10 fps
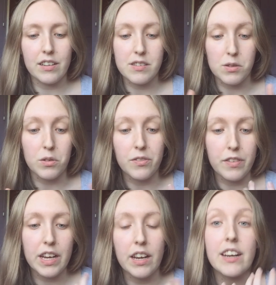sort of
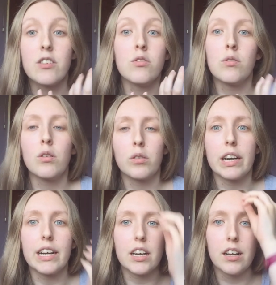
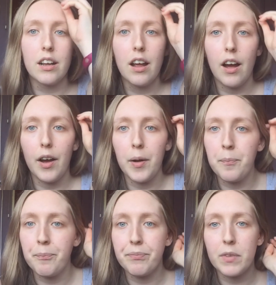ignoring
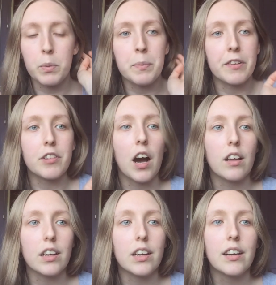women of
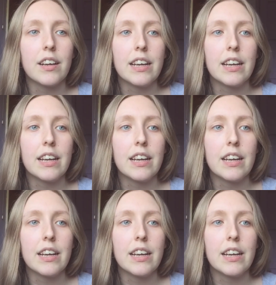colour